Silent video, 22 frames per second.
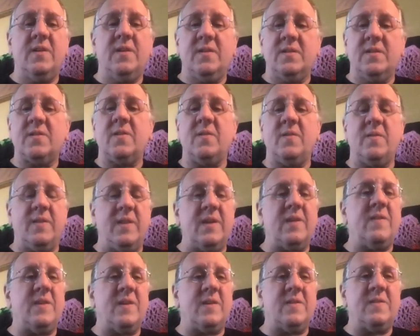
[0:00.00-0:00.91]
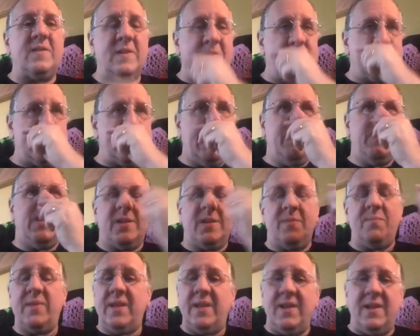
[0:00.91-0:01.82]
So there seems
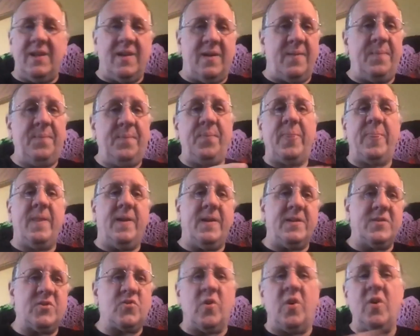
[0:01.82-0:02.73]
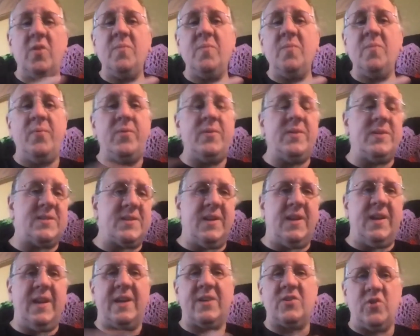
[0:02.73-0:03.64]
to be a strong Buddhist
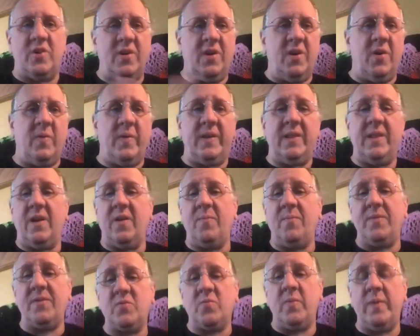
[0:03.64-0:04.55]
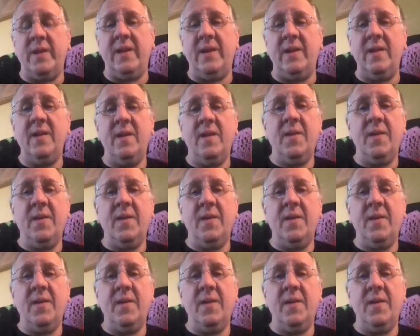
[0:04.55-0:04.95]
connection going there between